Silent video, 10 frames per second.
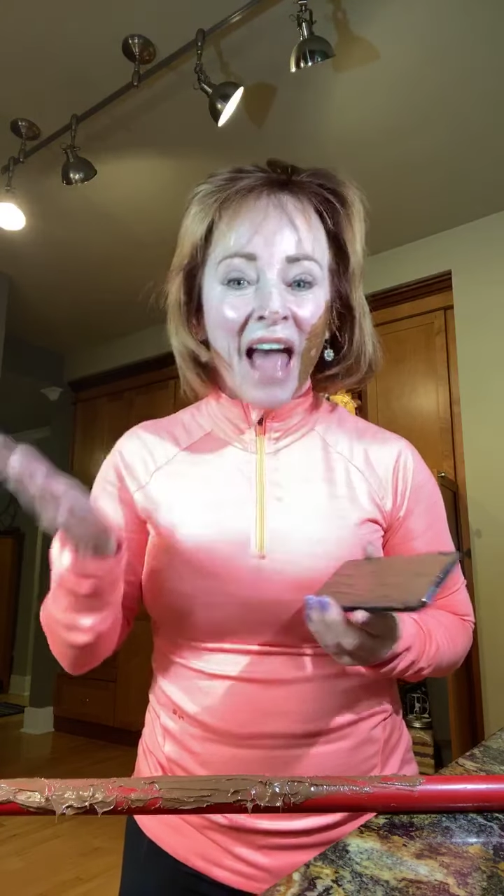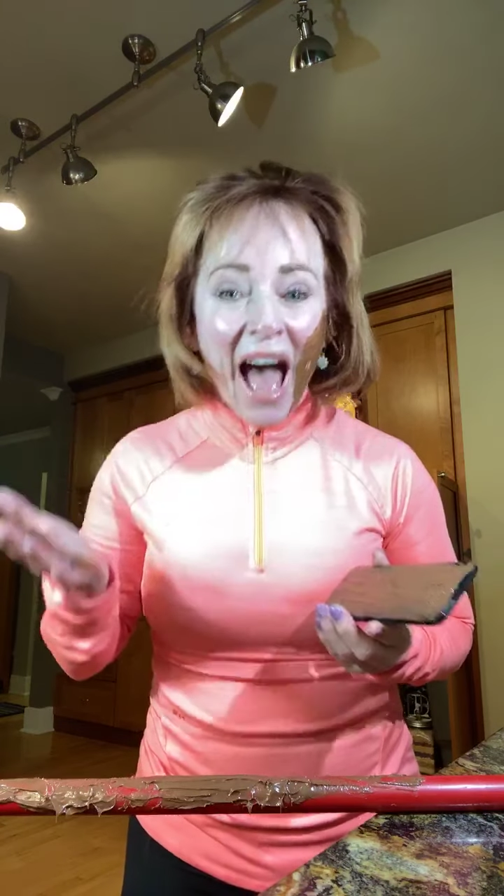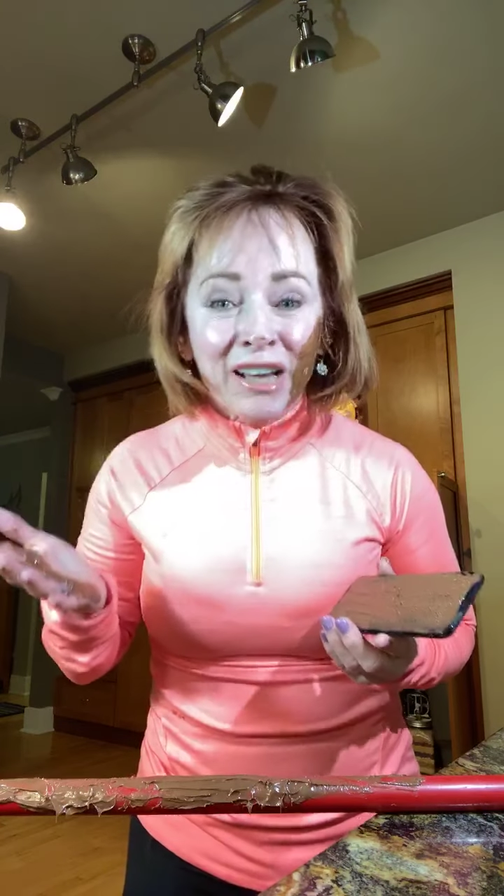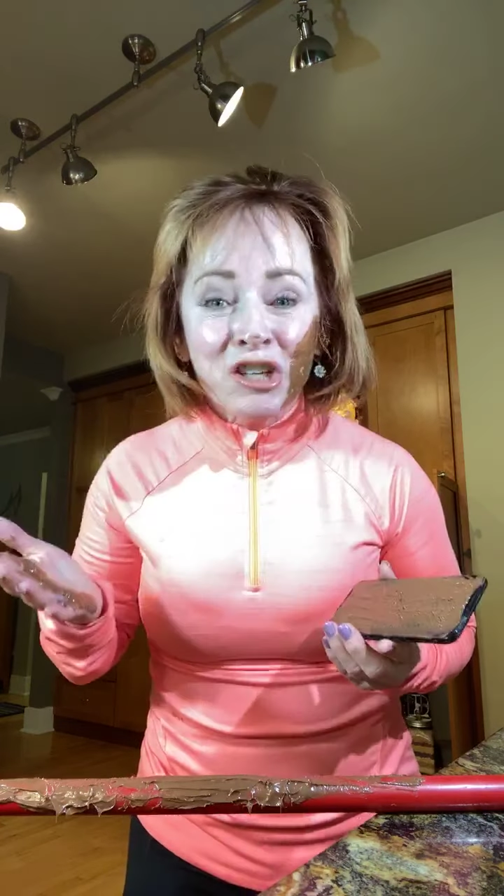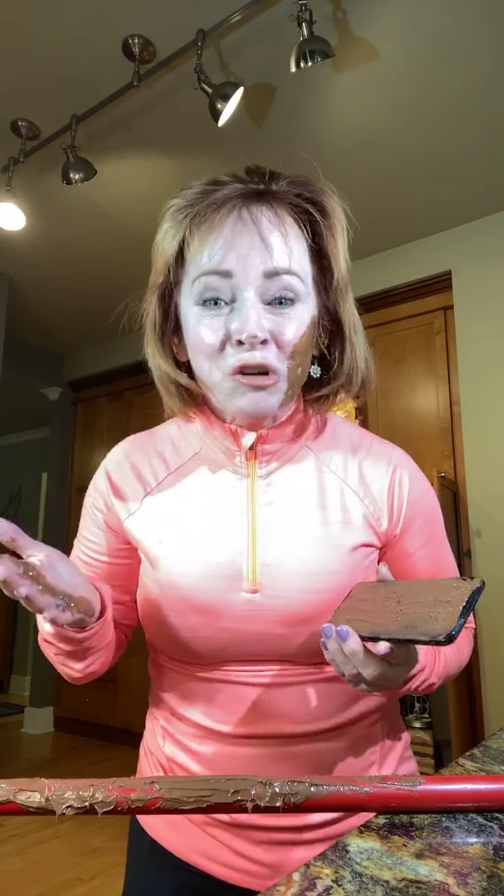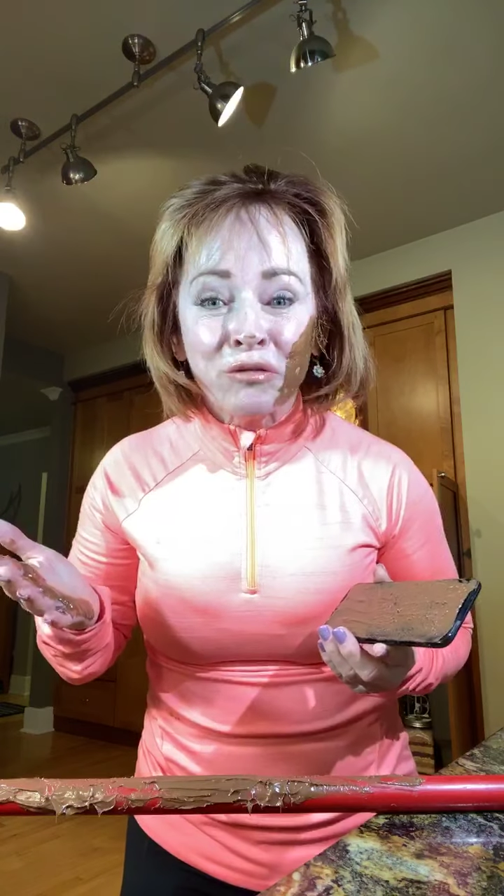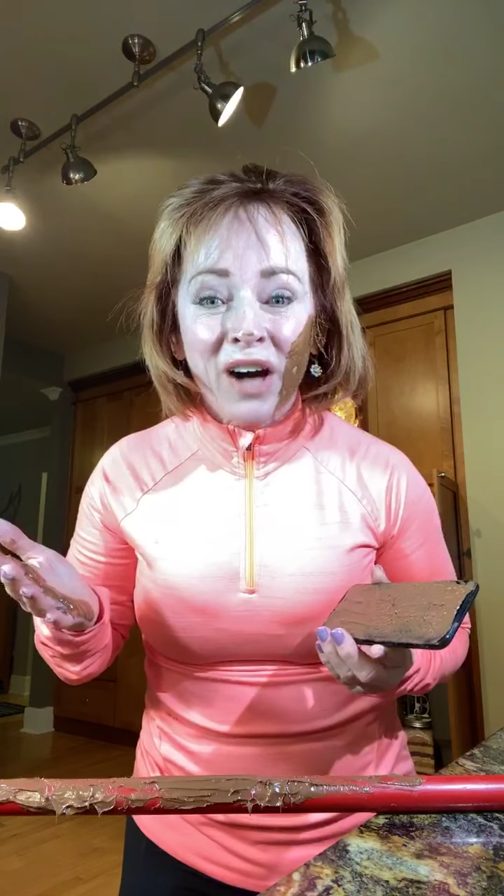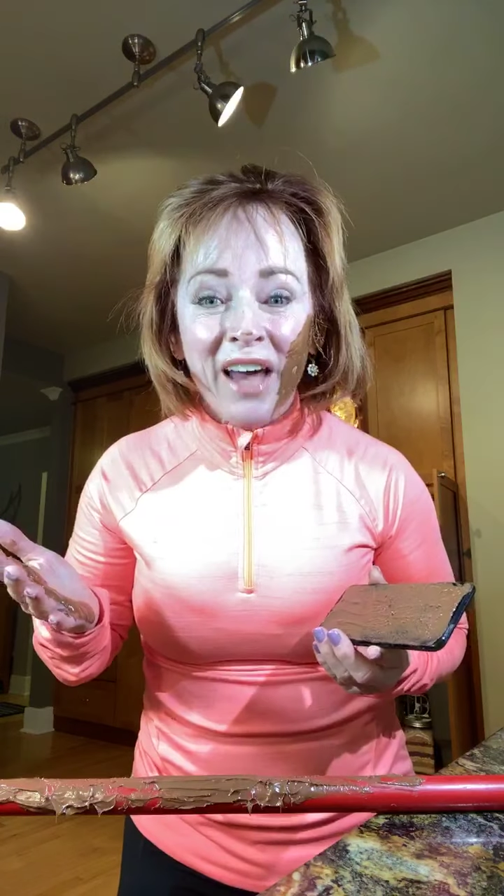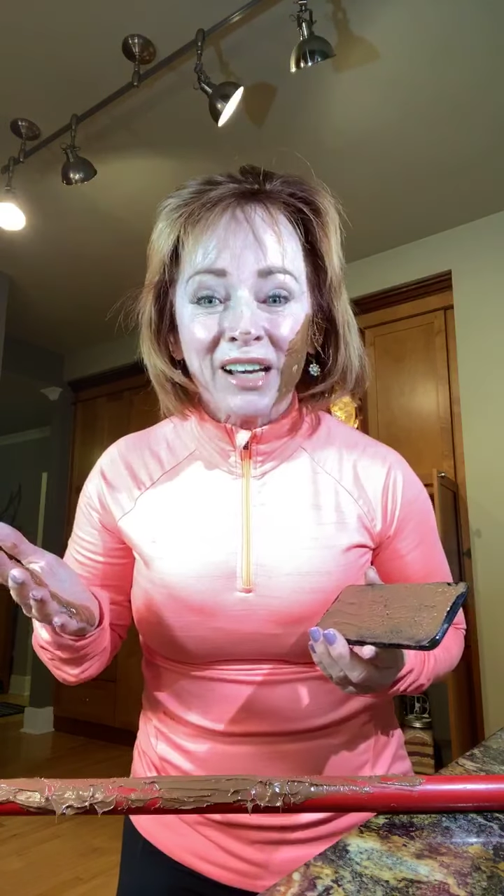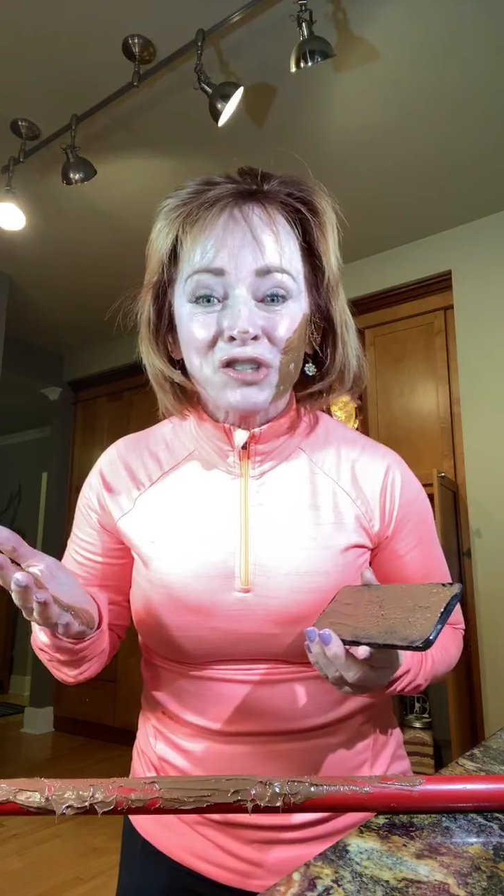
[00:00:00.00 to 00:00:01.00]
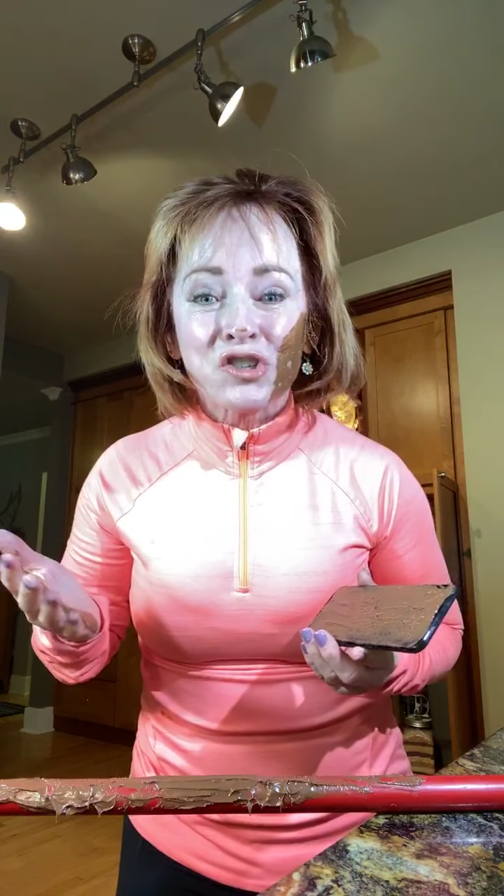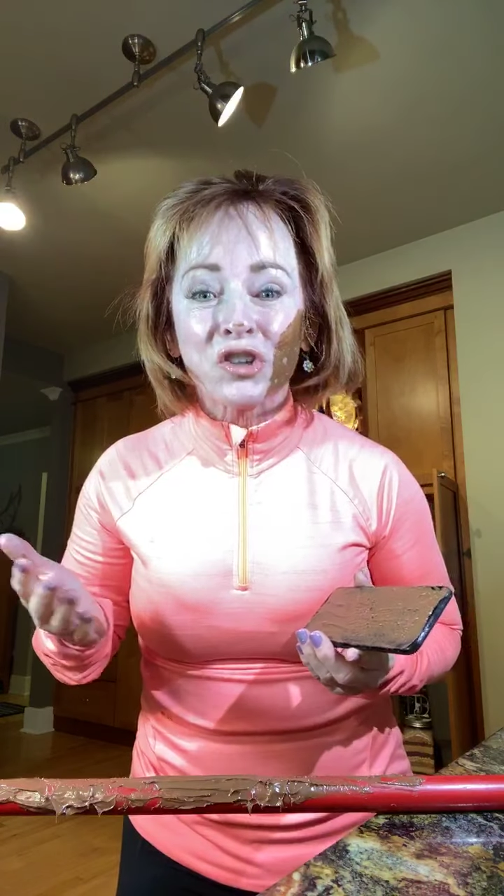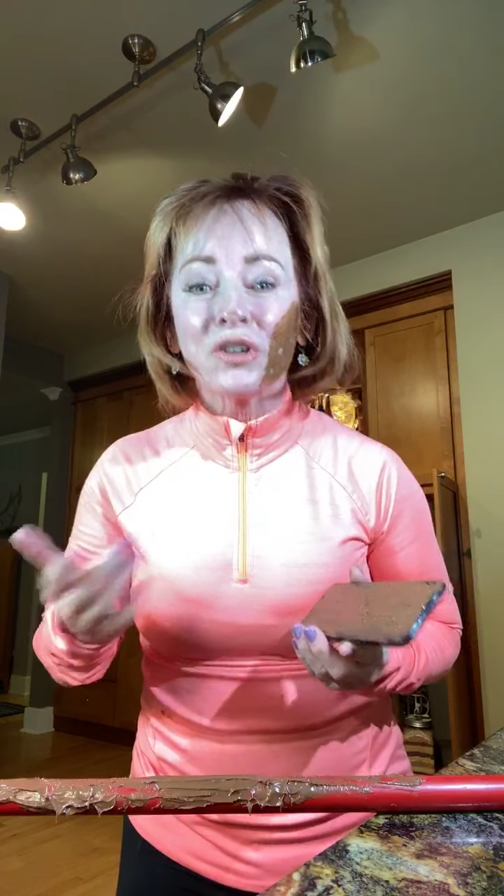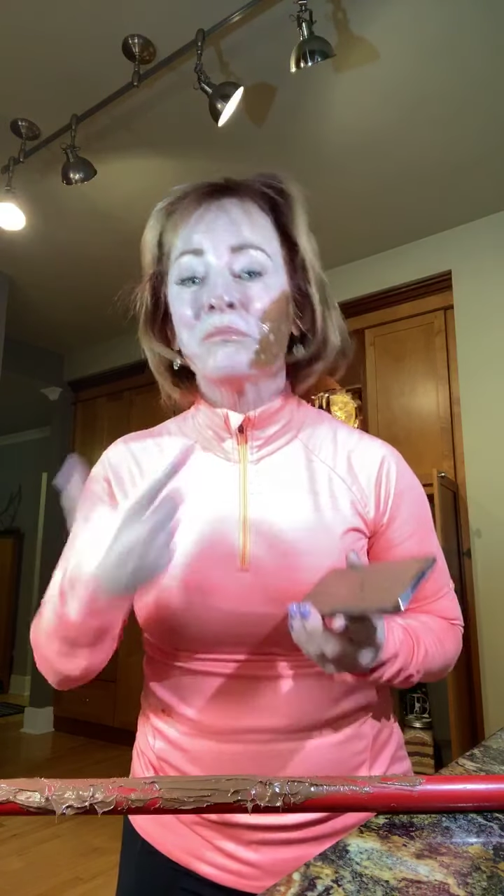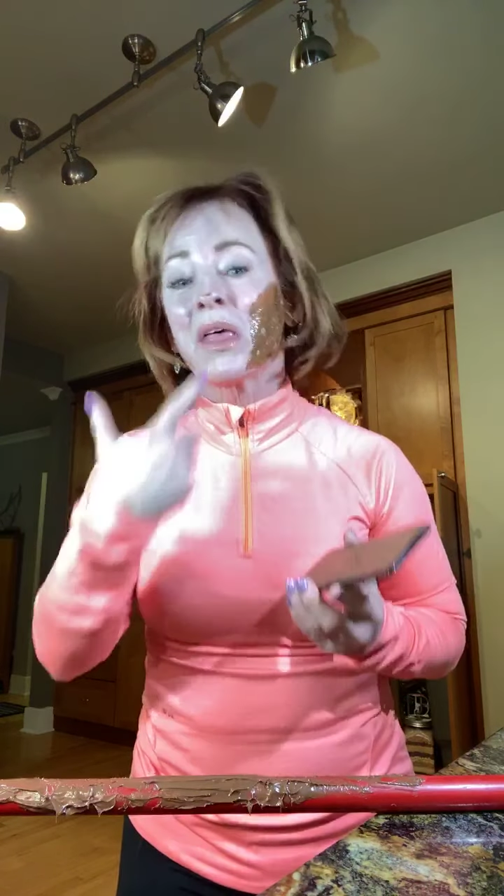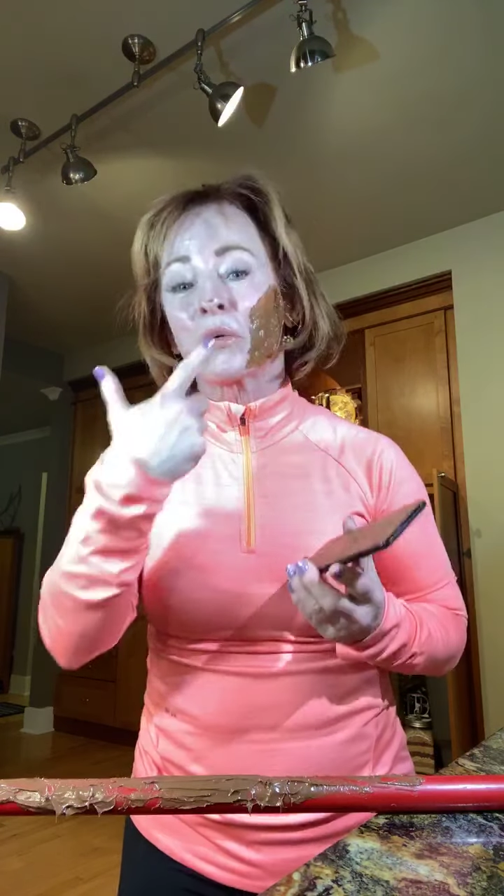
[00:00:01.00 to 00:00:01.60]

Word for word: and you've got a germ